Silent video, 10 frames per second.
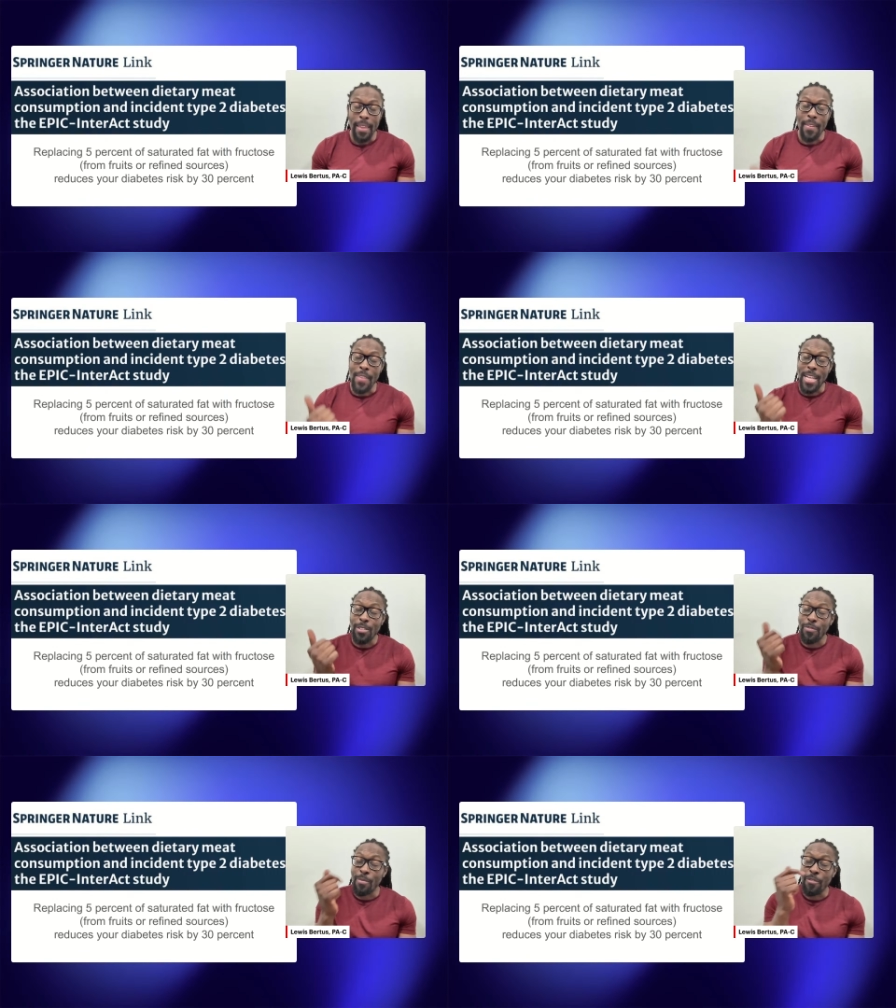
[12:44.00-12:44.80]
And that's
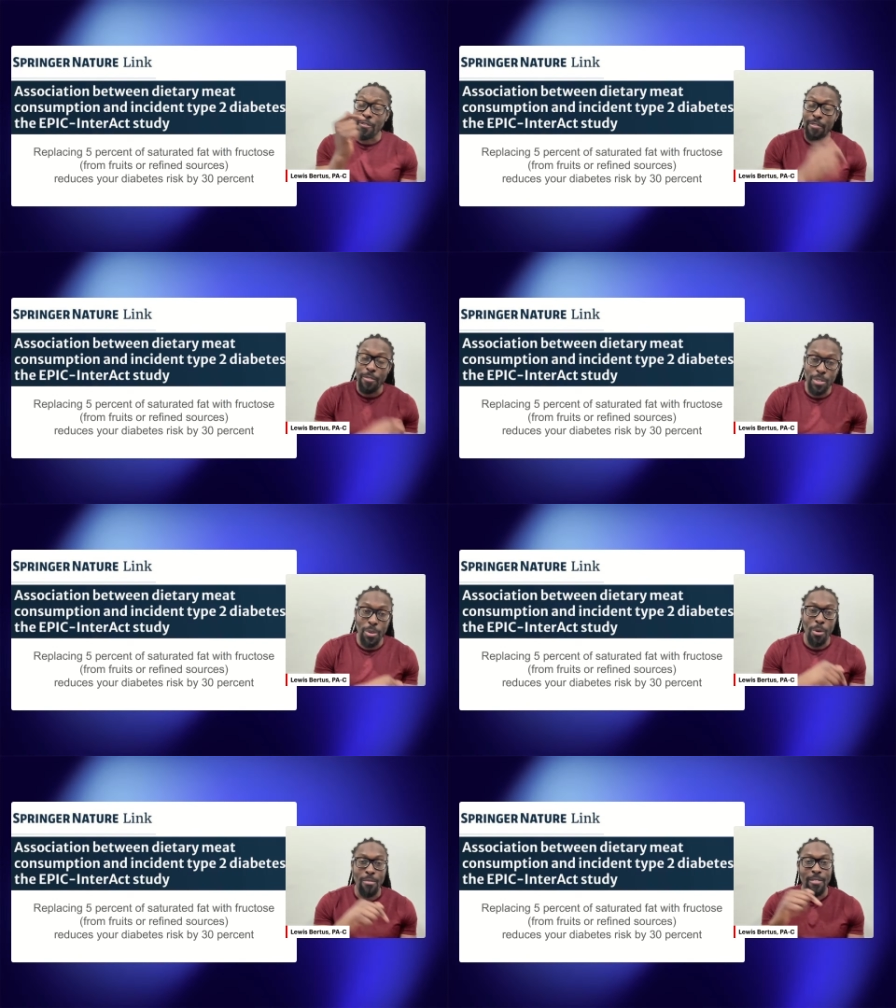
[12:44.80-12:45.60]
from fruit
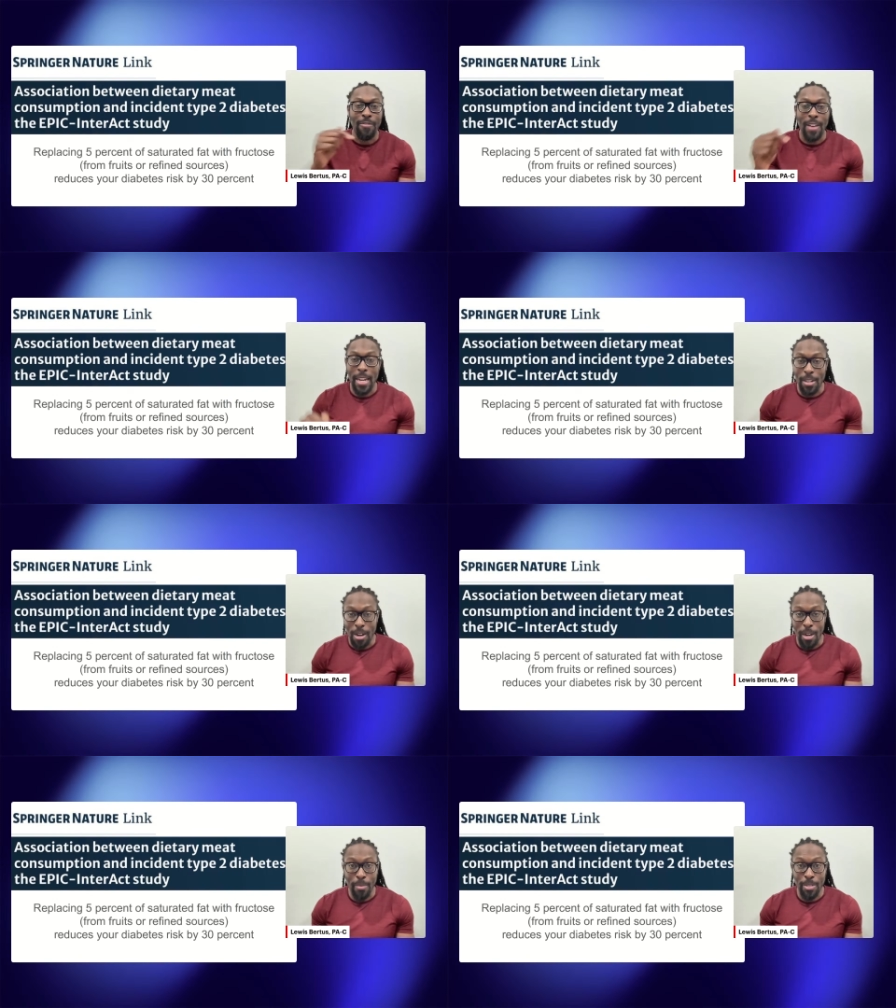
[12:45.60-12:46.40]
or refined
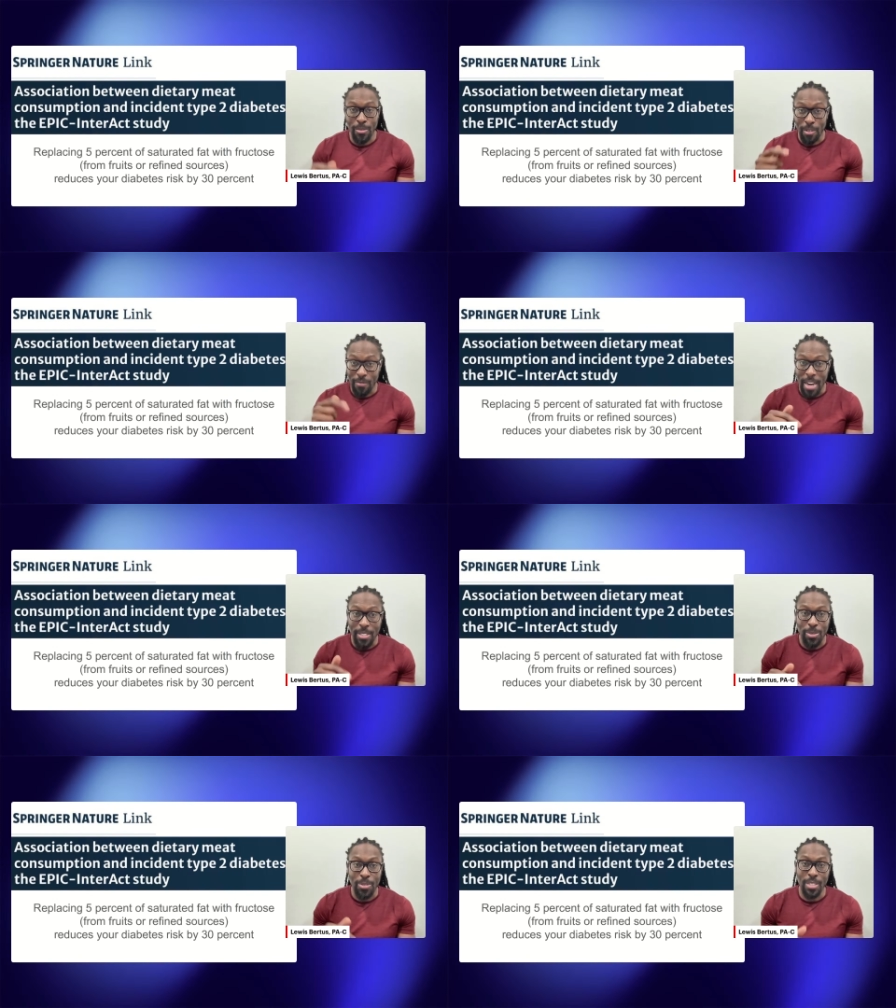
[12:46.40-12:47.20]
carbs,
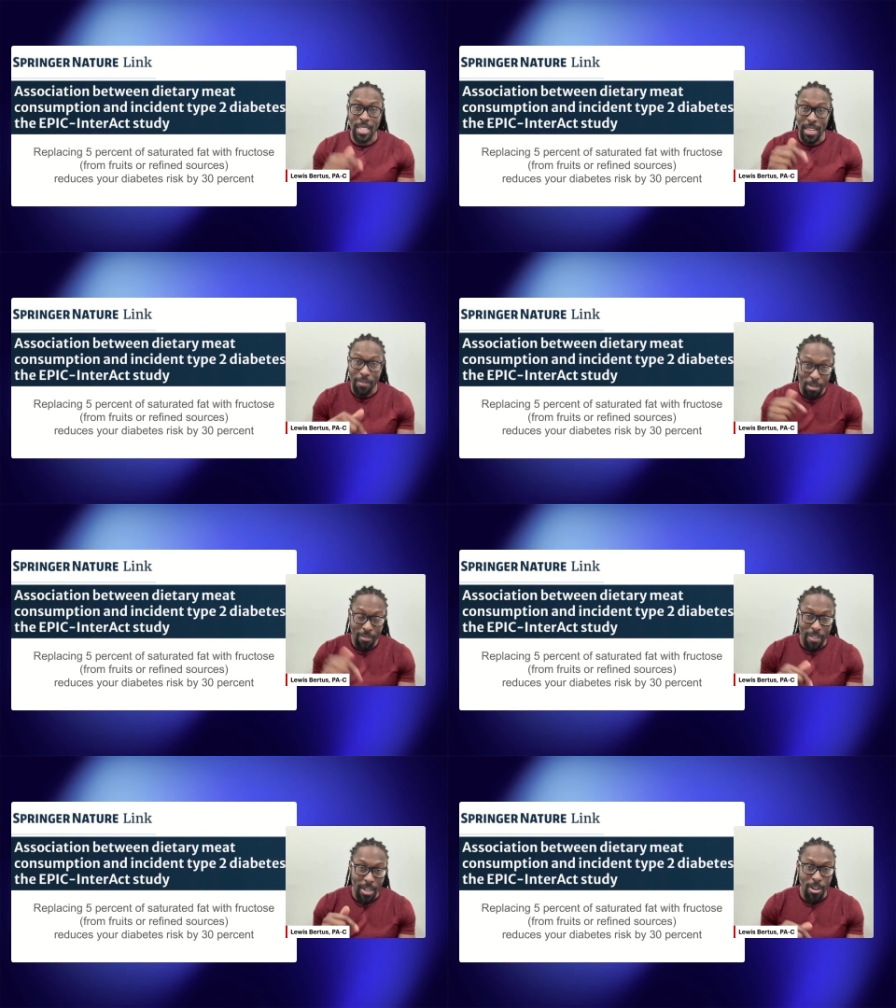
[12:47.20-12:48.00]
refined sources, even the
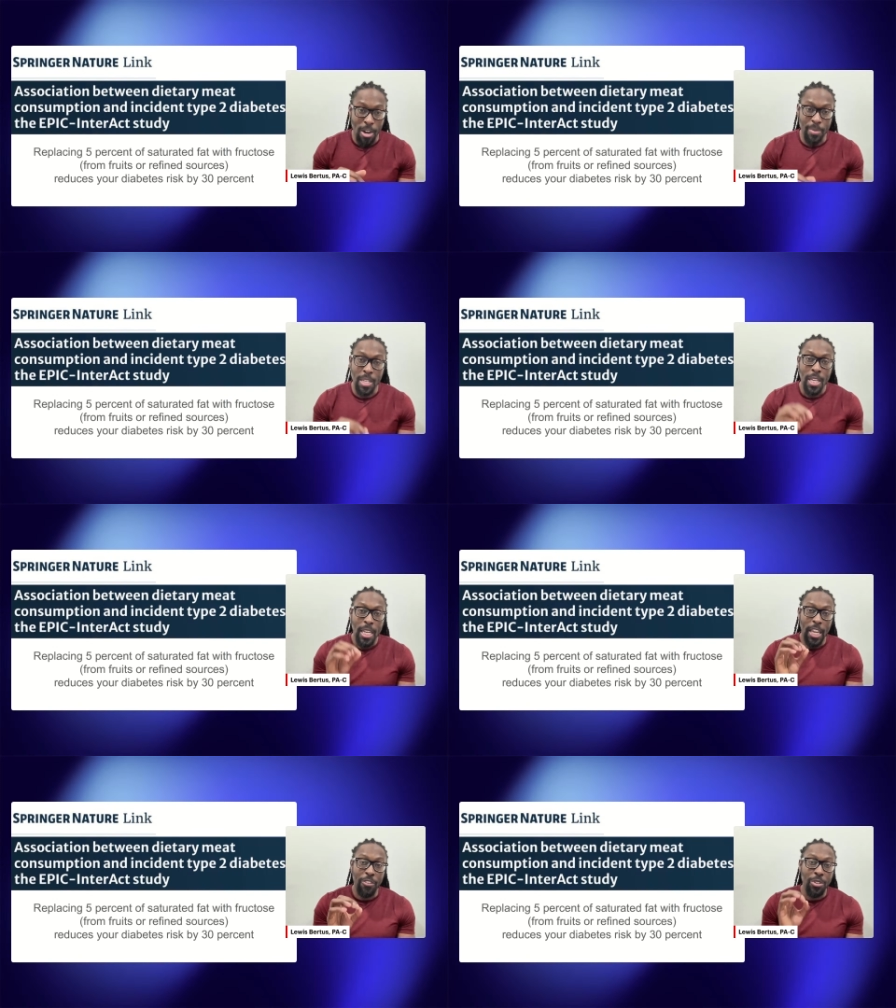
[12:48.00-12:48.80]
refined carbs.
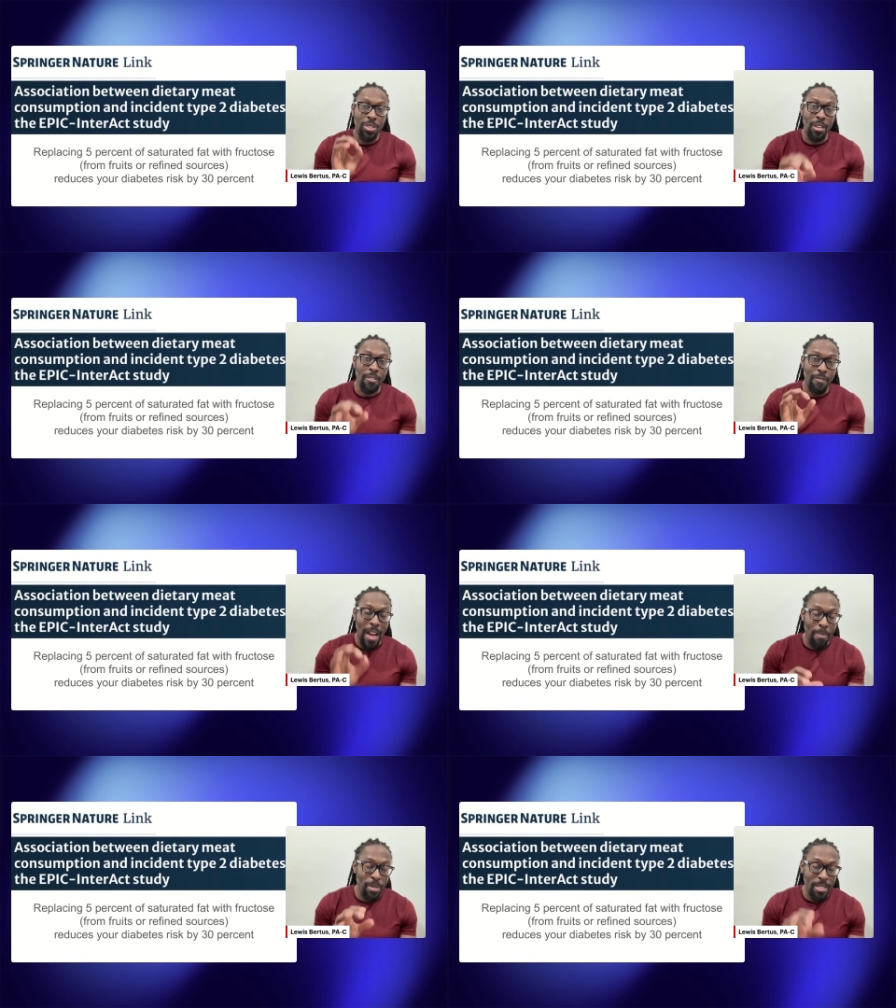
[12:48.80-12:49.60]
If you took
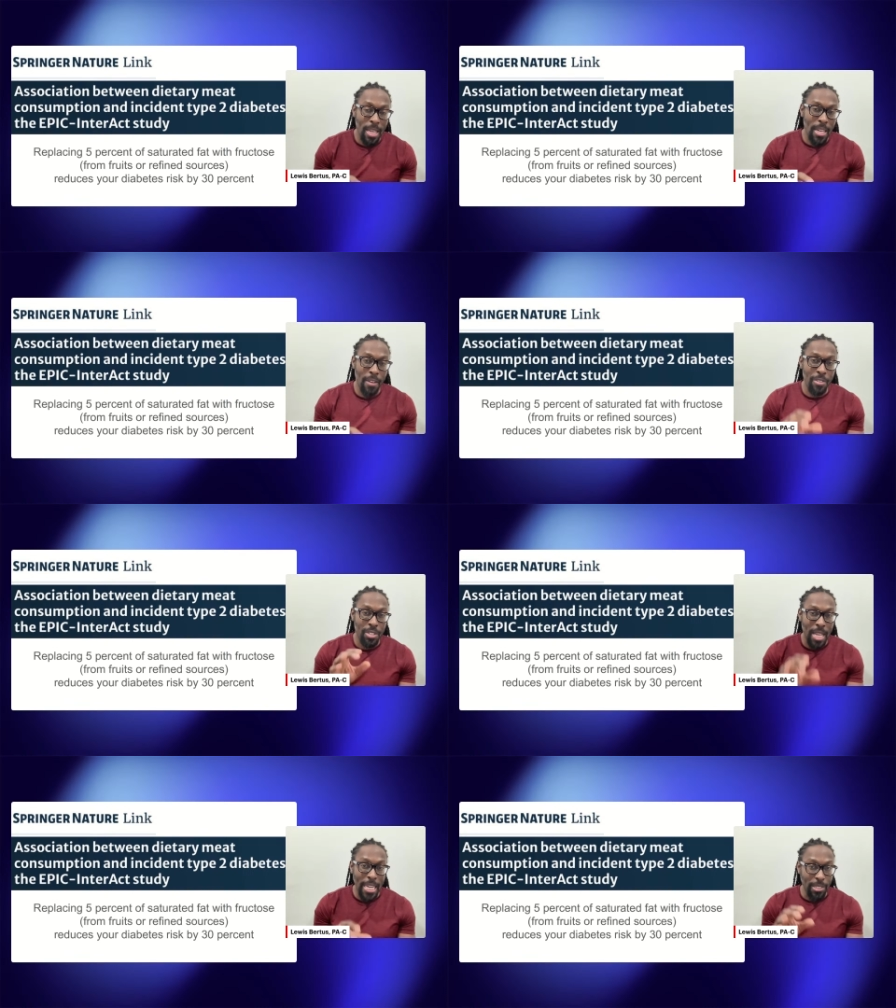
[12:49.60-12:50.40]
5% of your
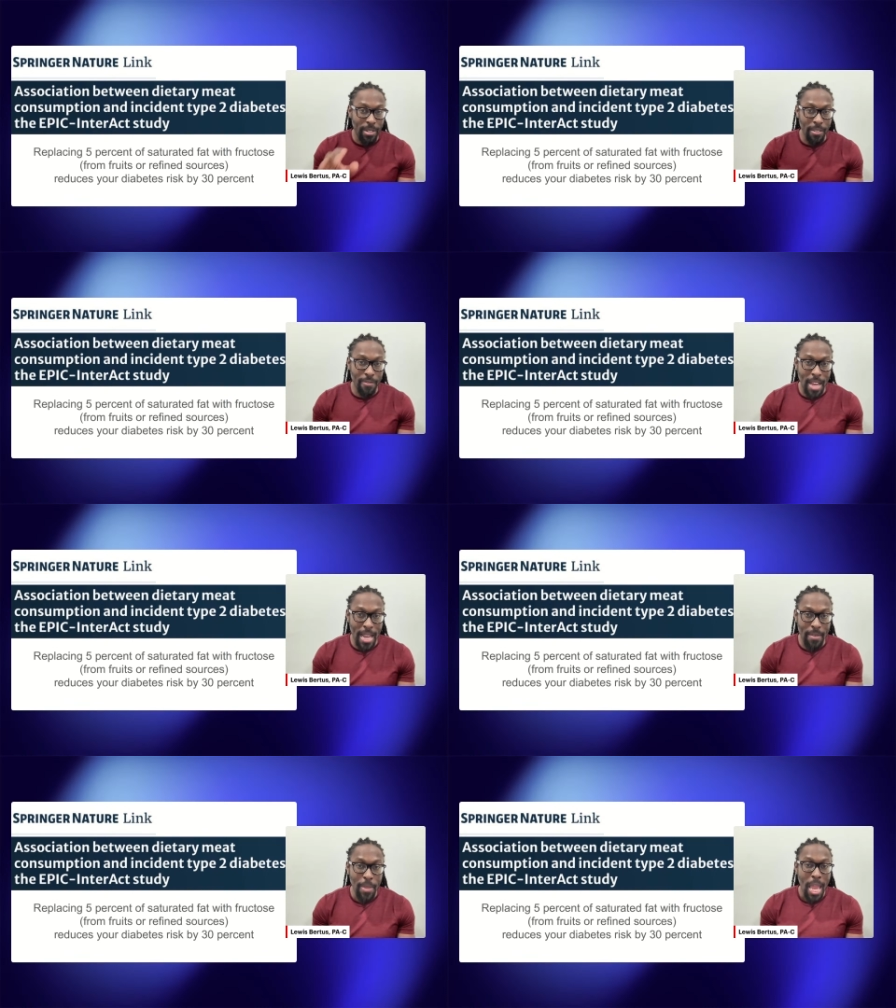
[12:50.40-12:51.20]
saturated
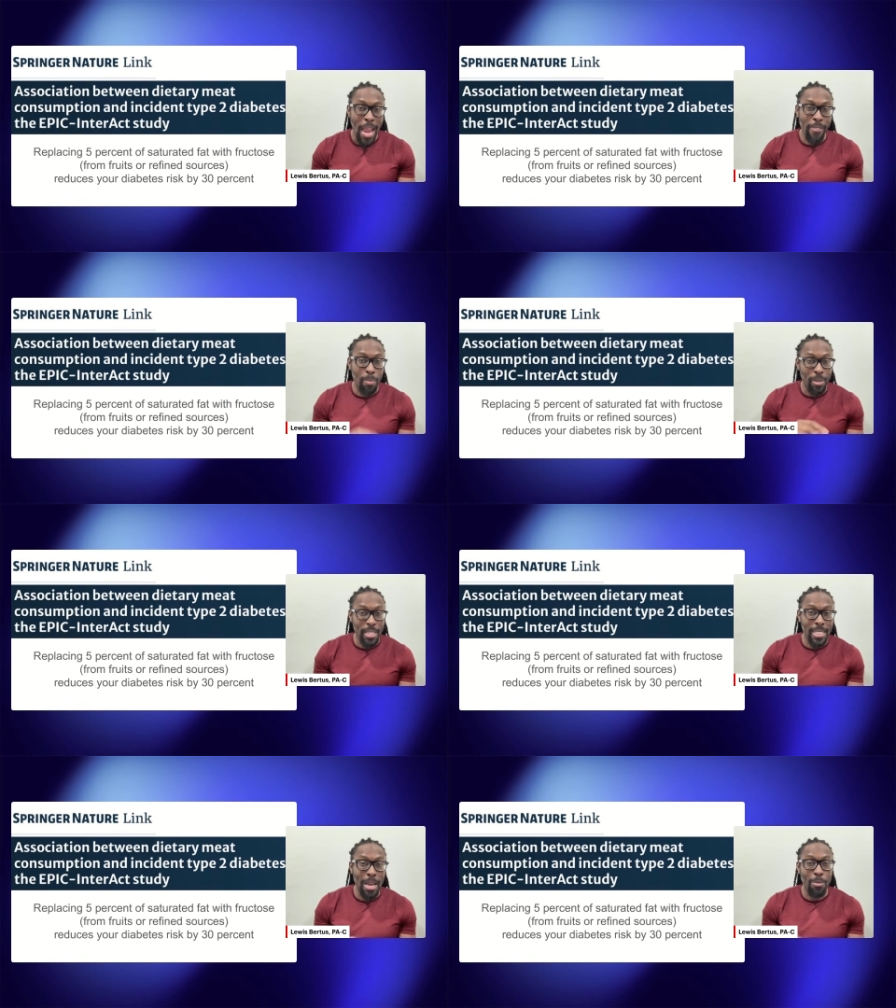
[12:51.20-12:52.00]
fat and
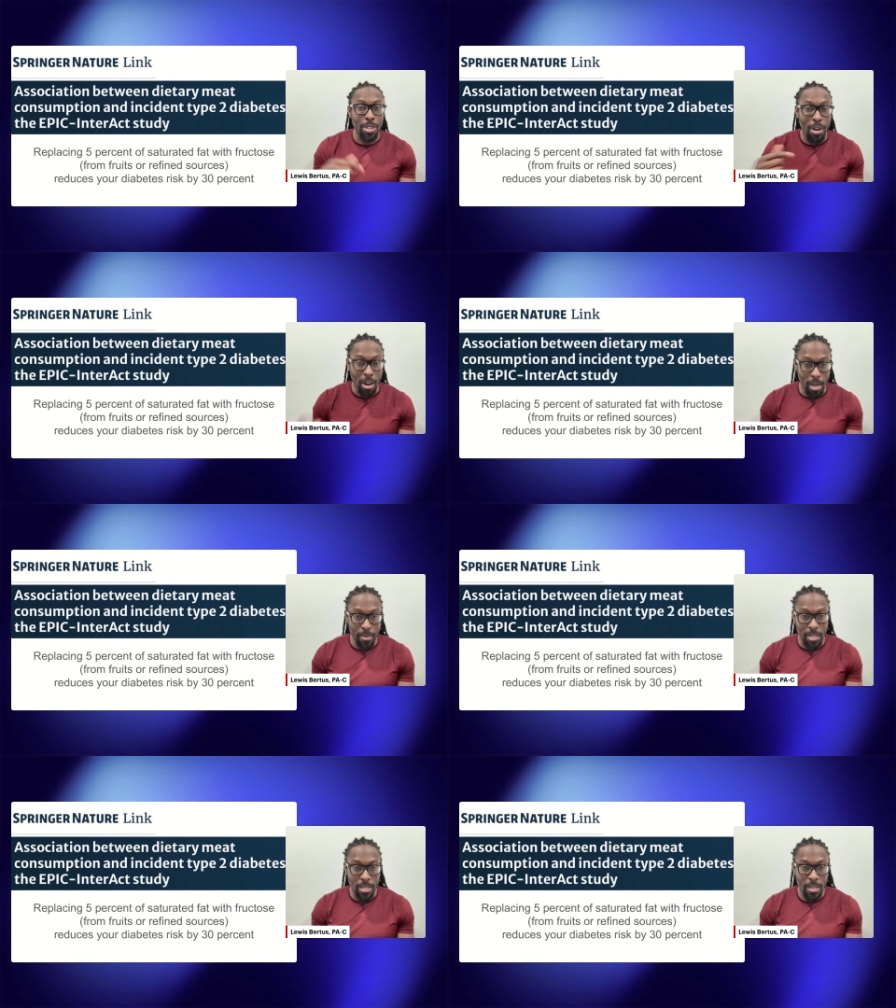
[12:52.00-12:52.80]
replaced that with
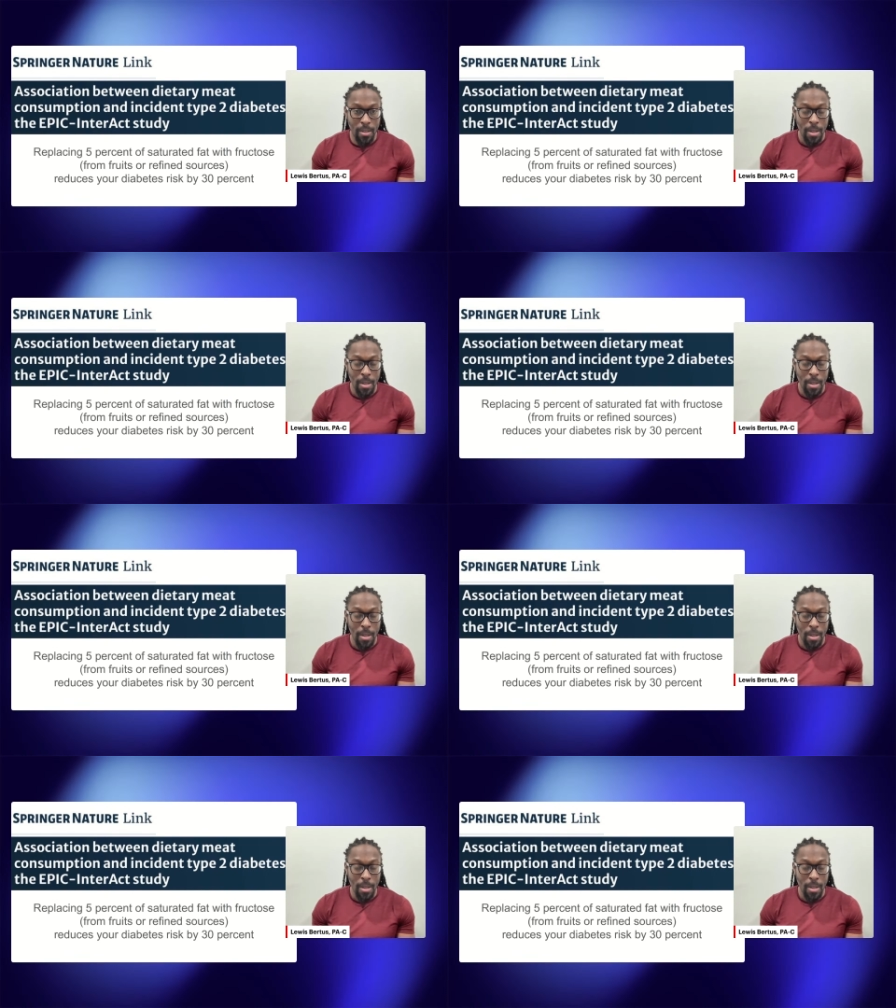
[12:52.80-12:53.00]
carbs,